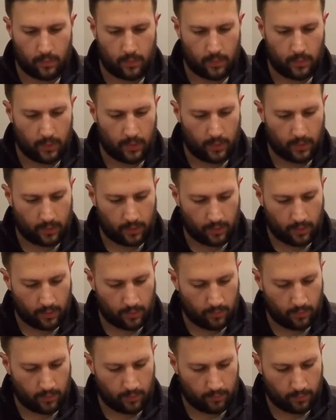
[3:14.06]
And I
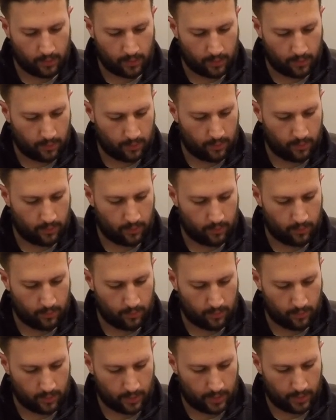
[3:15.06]
think what I'm going to
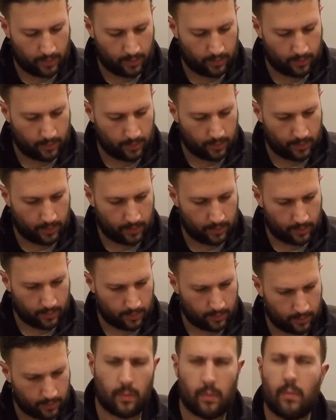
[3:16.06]
do is
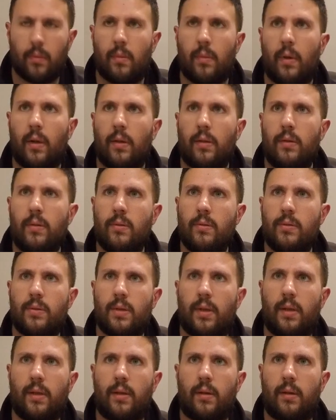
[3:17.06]
I'll use
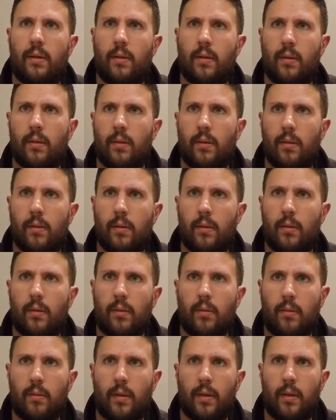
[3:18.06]
like
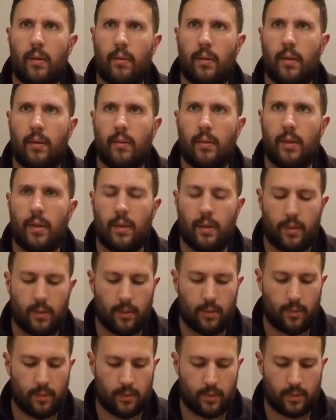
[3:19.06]
right around
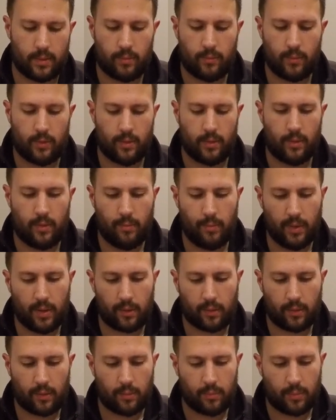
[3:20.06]
here, somewhere in the
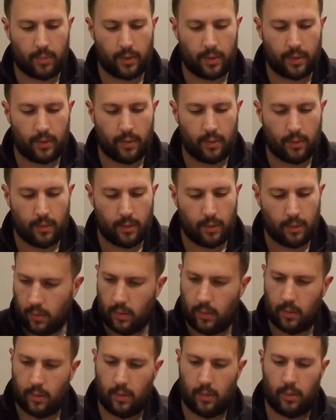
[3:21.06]
middle of the blade.
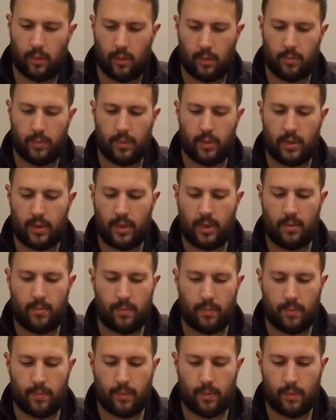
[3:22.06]
And I'll put tape
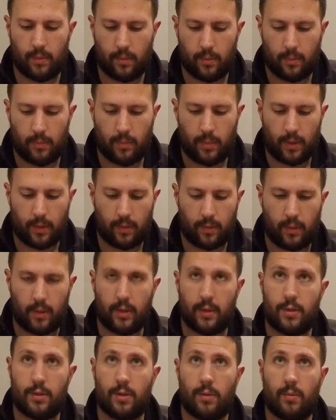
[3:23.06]
about an
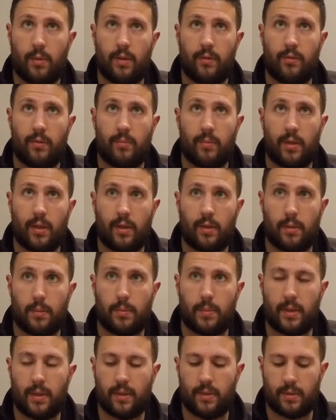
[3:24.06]
inch away from the other
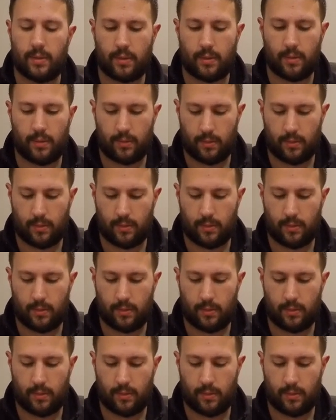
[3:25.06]
piece.